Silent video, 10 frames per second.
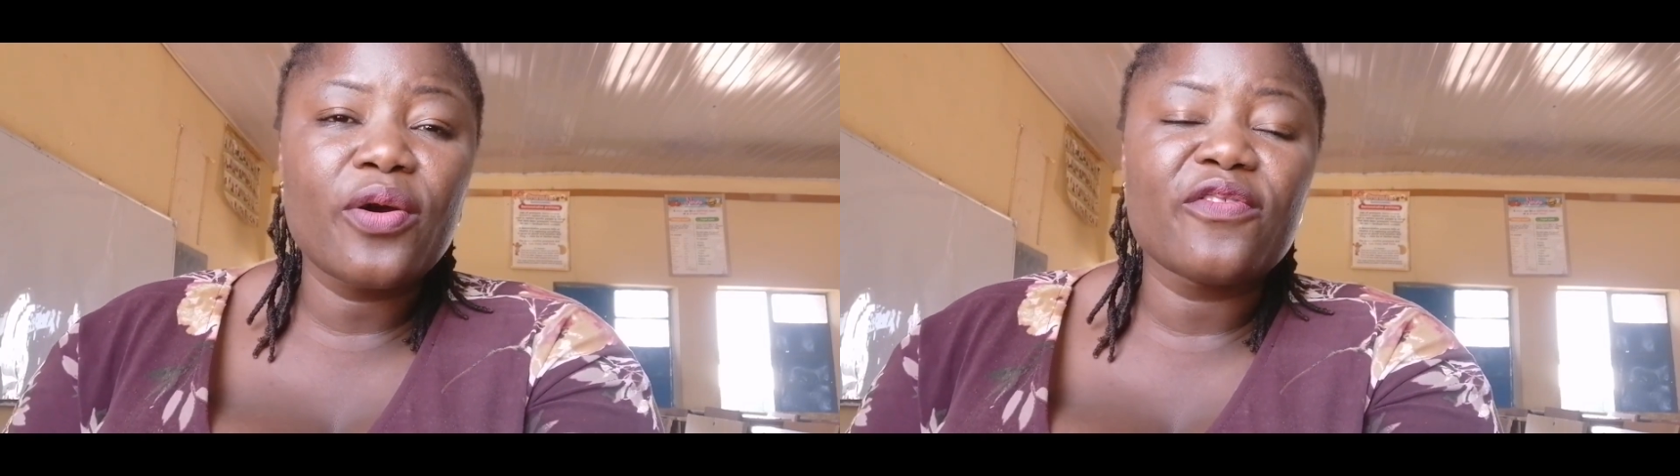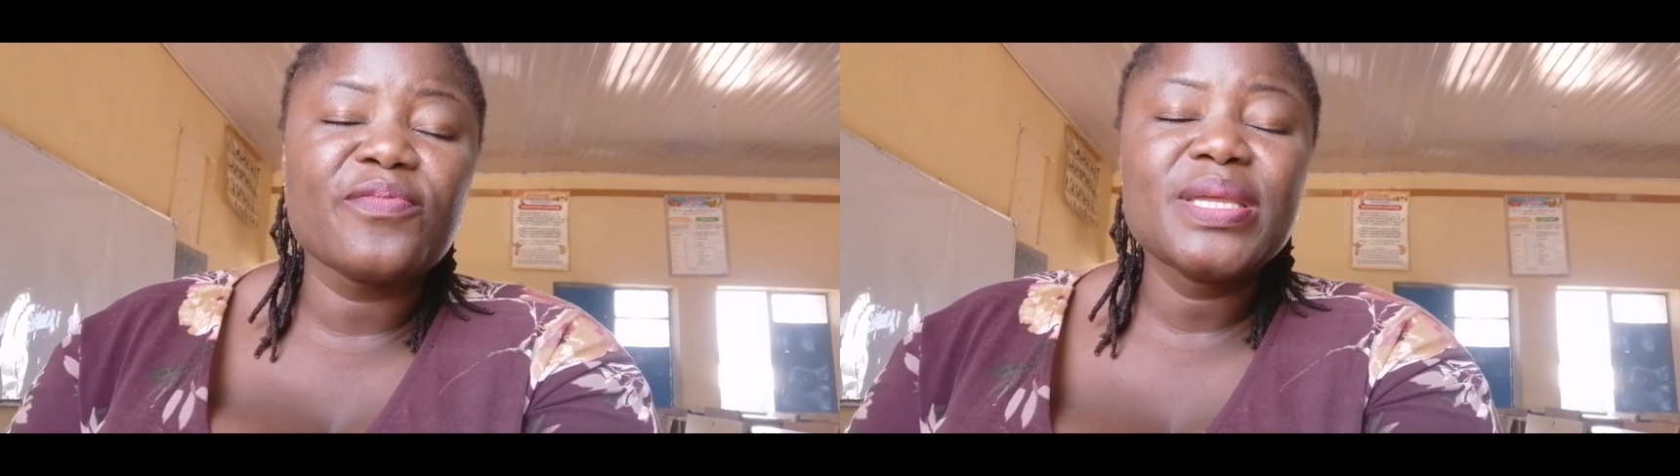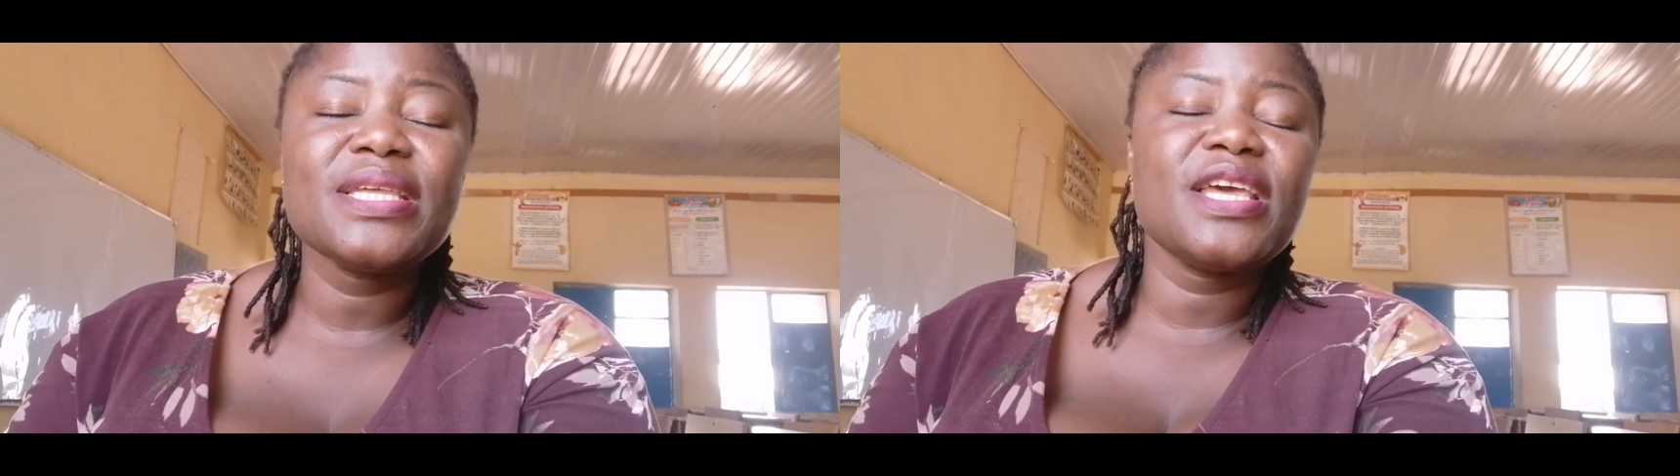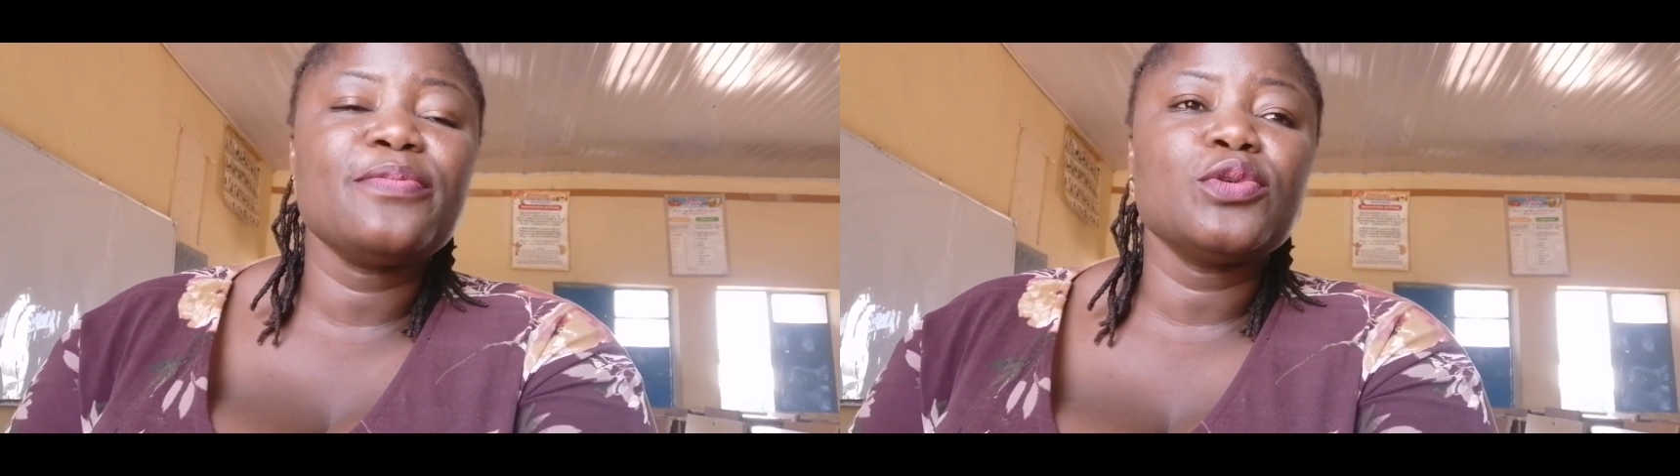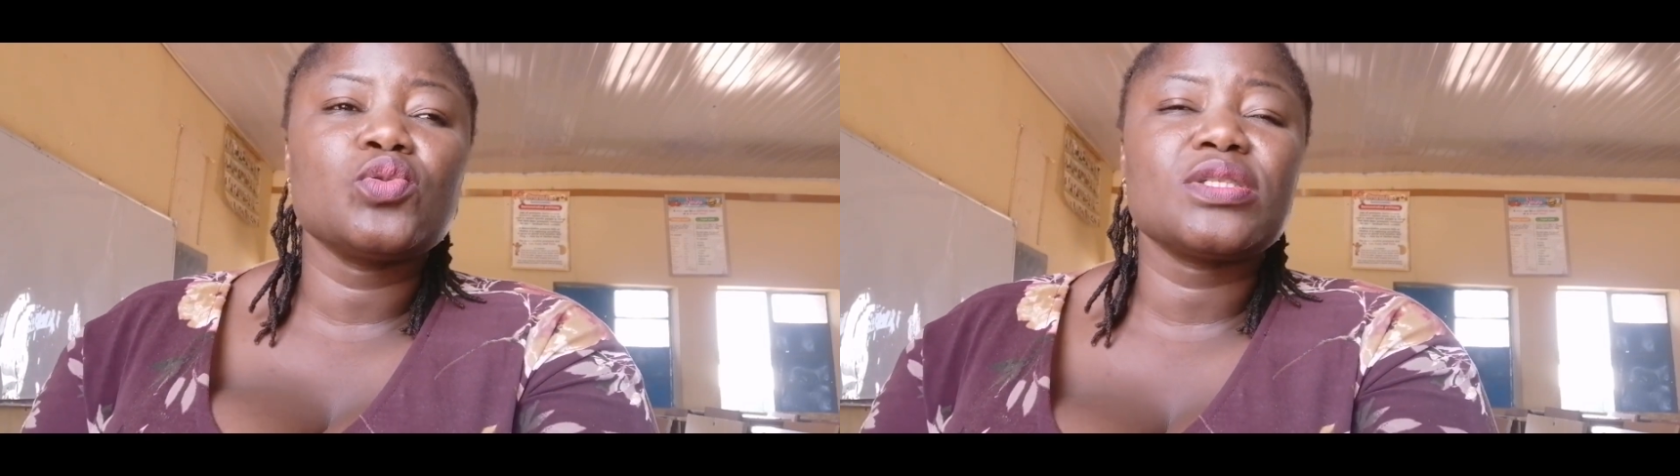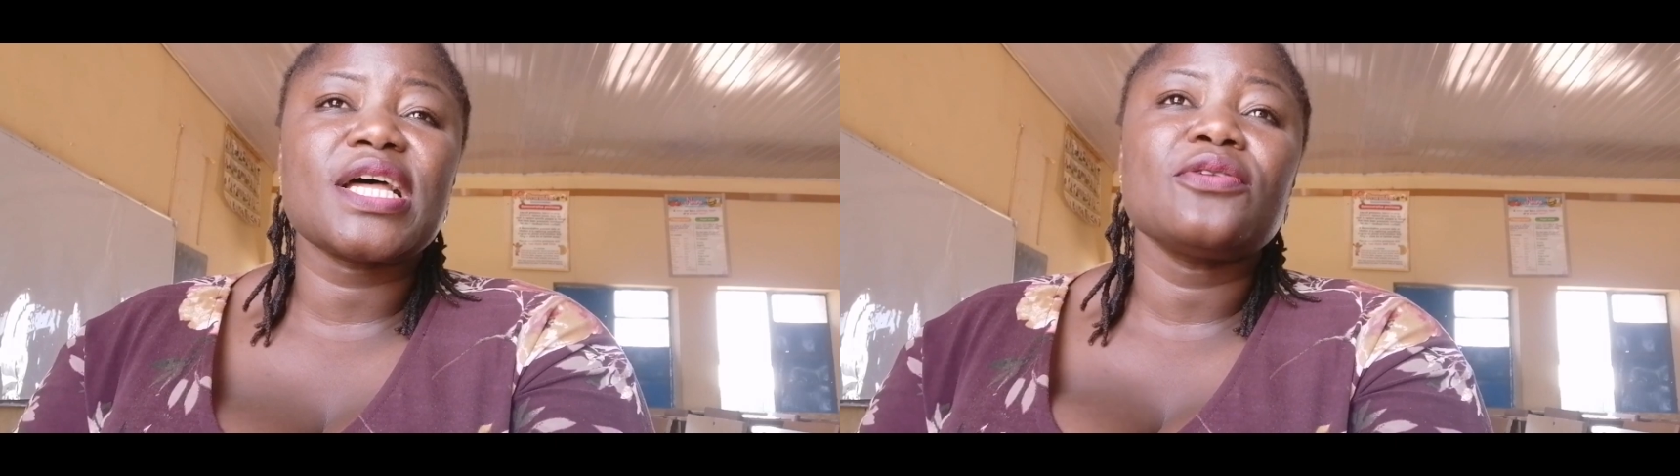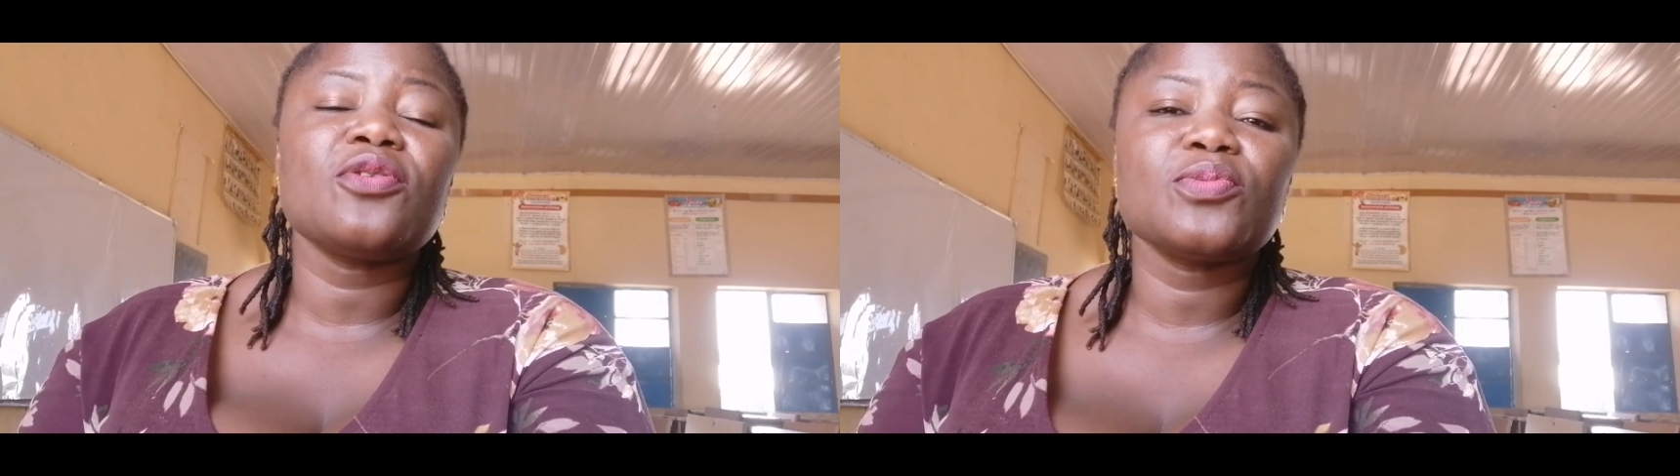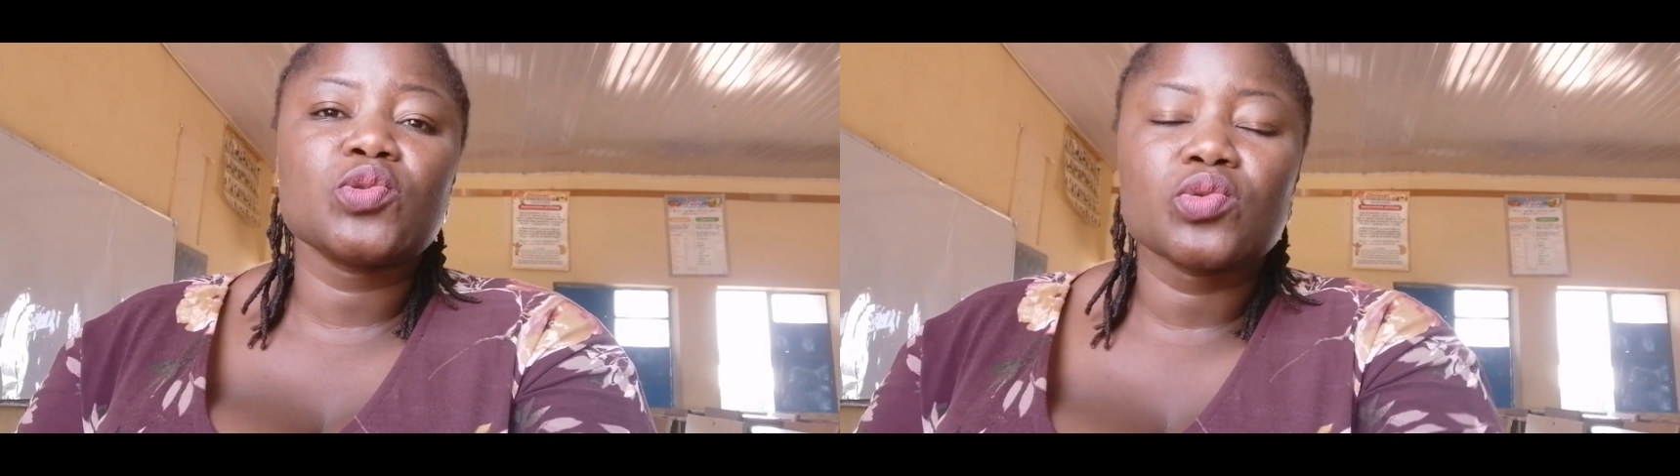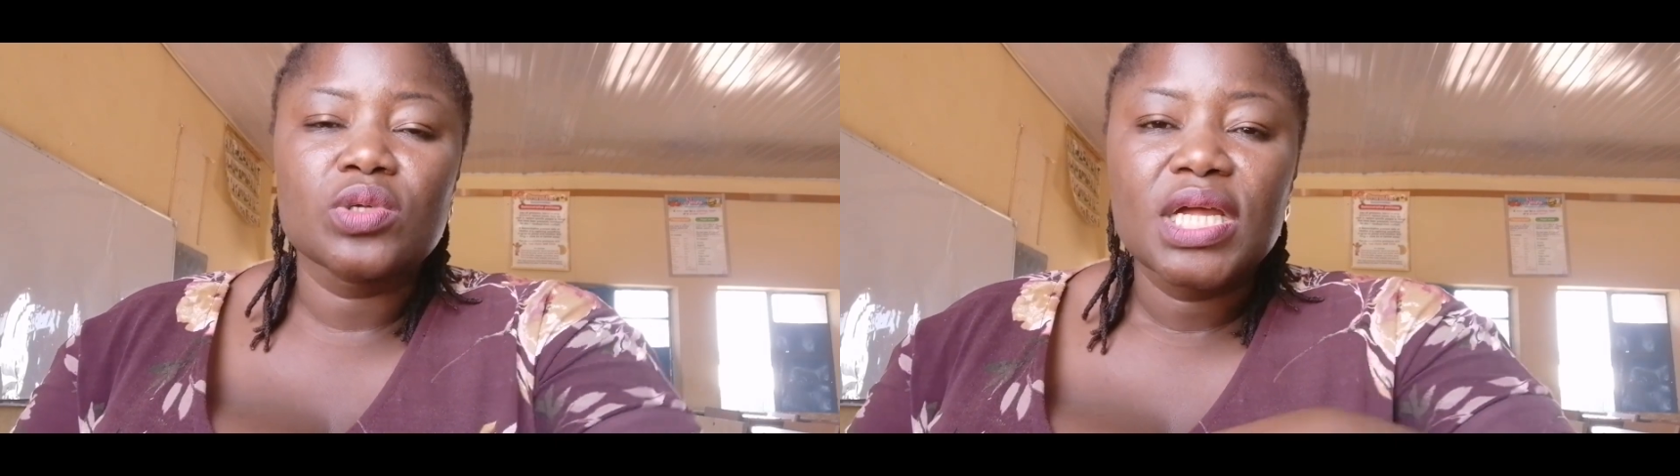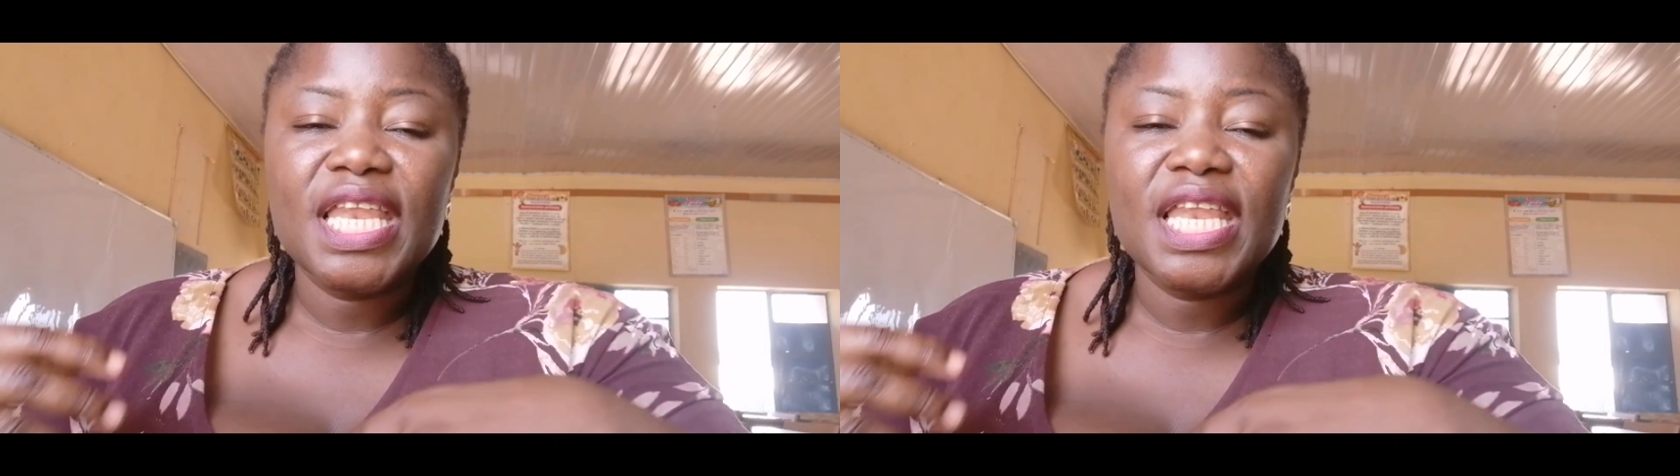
of being able to stand up to,